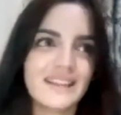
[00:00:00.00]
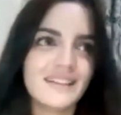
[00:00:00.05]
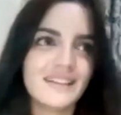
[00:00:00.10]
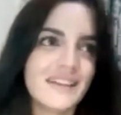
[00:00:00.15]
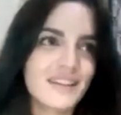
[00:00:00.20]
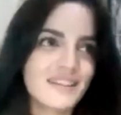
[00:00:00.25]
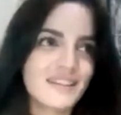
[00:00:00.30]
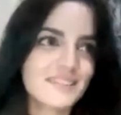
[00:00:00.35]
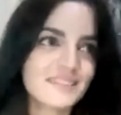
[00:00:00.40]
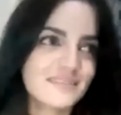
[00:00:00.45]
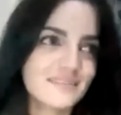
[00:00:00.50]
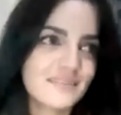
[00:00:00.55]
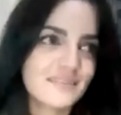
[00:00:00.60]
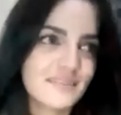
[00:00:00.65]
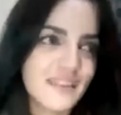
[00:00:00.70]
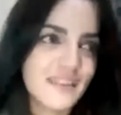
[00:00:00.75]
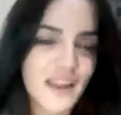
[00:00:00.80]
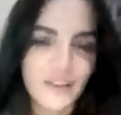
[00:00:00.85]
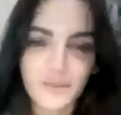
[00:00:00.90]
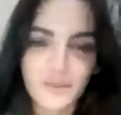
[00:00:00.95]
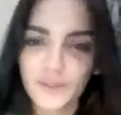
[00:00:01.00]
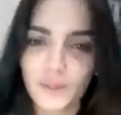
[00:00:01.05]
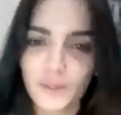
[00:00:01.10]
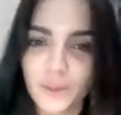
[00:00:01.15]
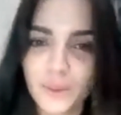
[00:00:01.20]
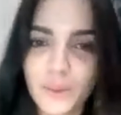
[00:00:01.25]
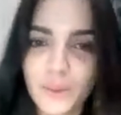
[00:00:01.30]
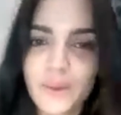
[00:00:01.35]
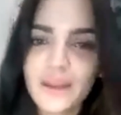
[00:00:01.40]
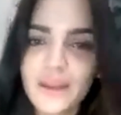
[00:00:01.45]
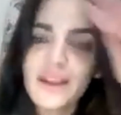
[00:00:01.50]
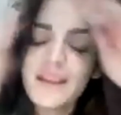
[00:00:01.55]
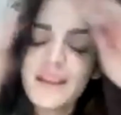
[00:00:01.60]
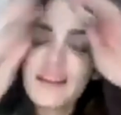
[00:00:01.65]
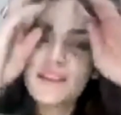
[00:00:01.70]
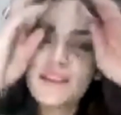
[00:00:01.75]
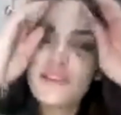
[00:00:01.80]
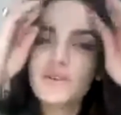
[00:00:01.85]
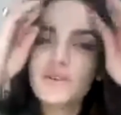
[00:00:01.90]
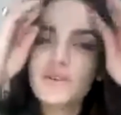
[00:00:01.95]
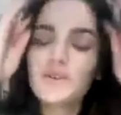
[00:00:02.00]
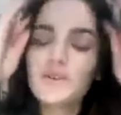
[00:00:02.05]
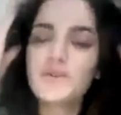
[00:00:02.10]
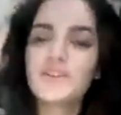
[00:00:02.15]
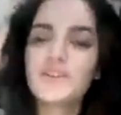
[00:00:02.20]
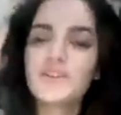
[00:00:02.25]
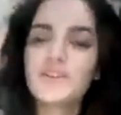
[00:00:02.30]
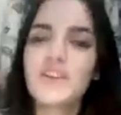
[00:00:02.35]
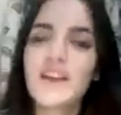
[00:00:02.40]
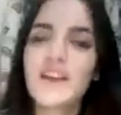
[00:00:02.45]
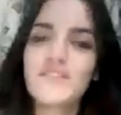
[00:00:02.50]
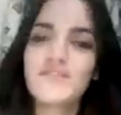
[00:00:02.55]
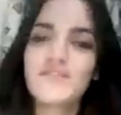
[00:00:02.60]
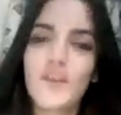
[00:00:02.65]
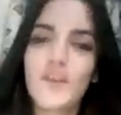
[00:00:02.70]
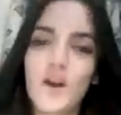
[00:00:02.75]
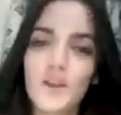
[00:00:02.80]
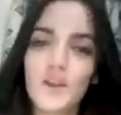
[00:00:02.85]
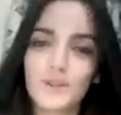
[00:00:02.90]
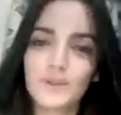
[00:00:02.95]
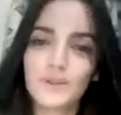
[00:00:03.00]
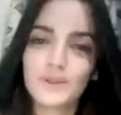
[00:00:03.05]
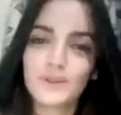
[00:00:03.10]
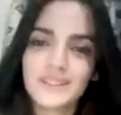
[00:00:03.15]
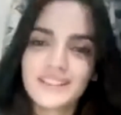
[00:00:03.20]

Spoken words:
kind of flow. So which I followed.